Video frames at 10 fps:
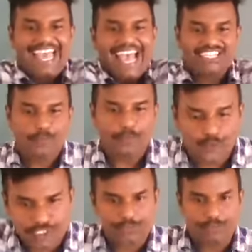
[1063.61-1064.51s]
action
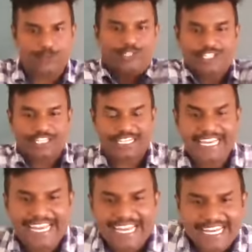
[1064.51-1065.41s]
position.
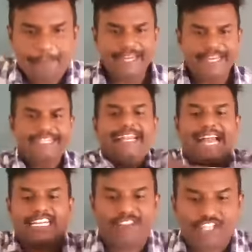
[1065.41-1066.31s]
Repeated
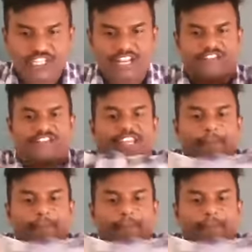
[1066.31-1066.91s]
activation of